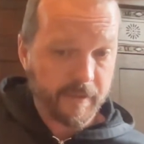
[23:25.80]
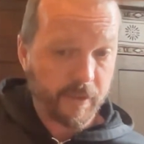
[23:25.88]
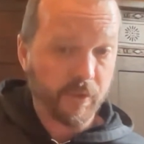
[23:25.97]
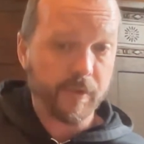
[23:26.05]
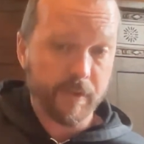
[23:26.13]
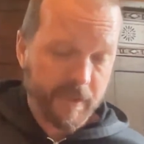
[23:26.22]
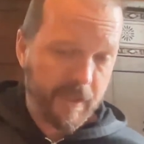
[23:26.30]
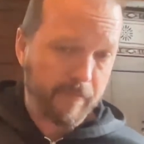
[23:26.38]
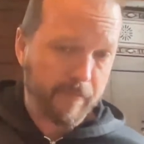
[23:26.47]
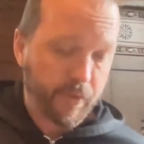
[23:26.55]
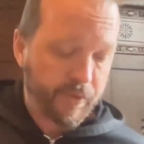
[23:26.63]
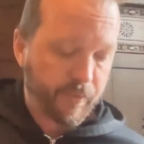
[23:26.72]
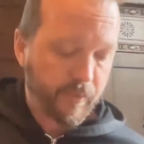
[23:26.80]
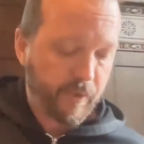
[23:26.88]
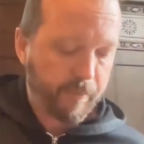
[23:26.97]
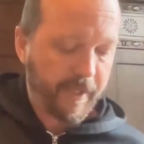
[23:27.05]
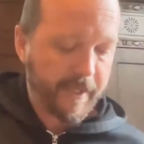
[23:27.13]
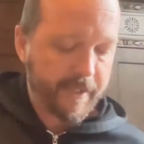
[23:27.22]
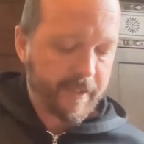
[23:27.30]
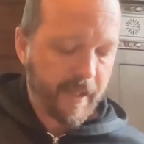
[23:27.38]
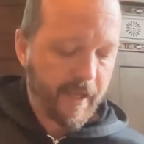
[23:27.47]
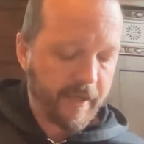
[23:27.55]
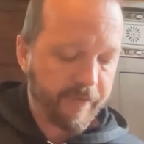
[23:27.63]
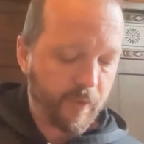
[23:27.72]
the same goes for when you're playing
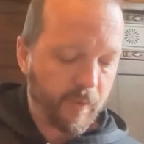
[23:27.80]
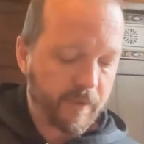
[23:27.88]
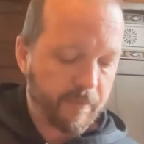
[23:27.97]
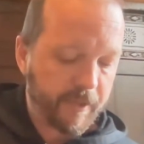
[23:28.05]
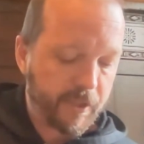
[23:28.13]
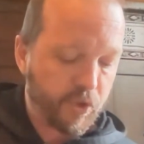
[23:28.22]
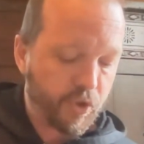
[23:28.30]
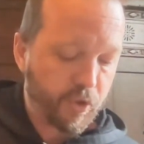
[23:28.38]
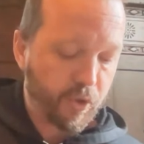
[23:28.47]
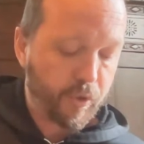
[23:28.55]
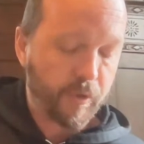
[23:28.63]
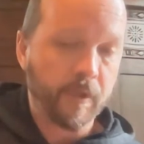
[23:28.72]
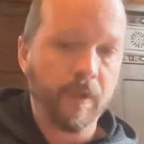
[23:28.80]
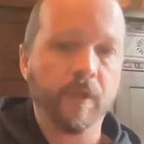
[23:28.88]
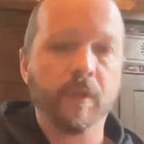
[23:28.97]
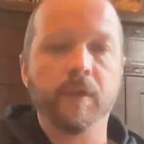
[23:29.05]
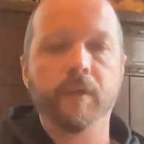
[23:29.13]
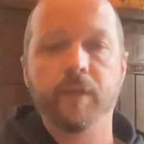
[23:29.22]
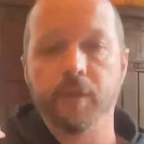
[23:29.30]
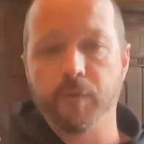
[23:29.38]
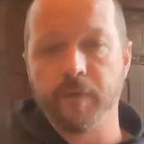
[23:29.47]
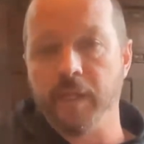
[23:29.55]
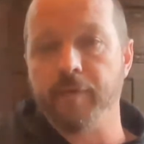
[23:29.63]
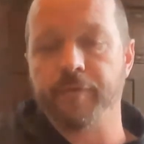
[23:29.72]
slide. If you want it to be in tune, you
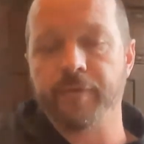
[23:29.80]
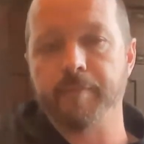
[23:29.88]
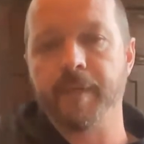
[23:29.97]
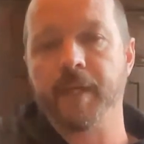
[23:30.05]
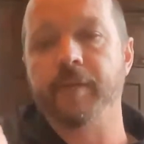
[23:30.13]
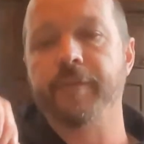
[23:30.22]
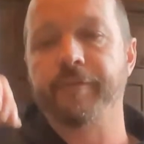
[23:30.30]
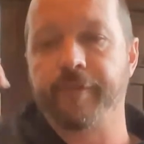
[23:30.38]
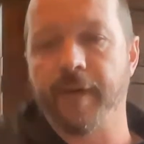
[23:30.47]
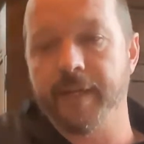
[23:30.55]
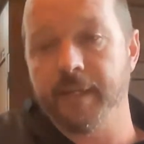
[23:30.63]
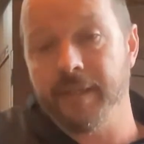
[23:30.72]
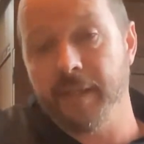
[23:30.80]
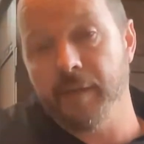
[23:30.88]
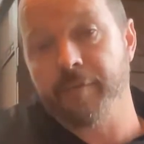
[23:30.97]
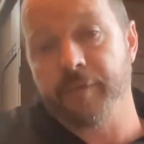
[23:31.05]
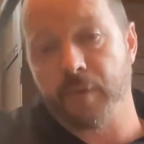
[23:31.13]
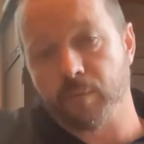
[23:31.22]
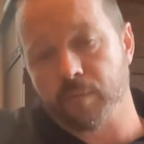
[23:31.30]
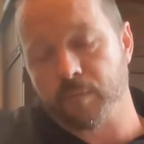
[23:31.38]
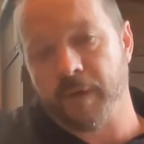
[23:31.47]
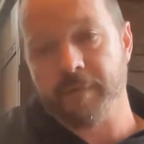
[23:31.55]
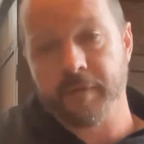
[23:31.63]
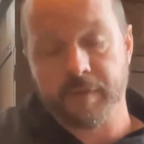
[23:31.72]
don't aim for the middle of the fret. You aim for
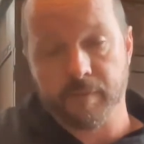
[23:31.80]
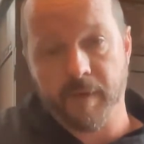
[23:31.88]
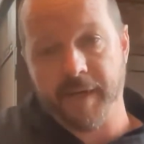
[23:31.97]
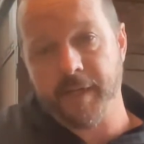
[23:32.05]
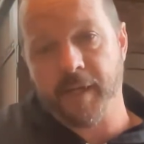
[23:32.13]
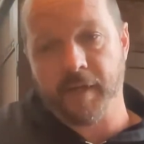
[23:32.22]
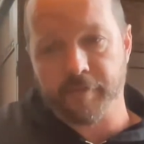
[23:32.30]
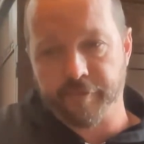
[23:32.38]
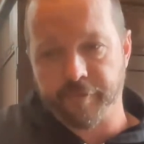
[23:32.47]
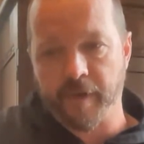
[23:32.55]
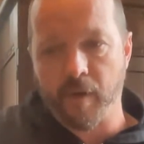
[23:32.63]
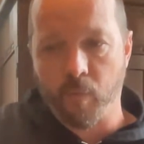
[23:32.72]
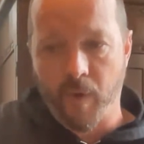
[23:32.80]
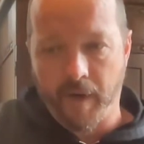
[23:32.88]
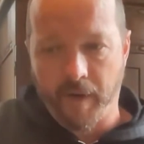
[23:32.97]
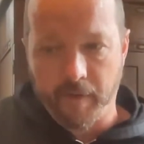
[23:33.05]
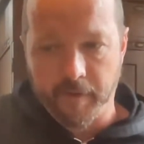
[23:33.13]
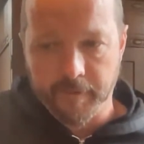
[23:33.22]
the right hand fret wire,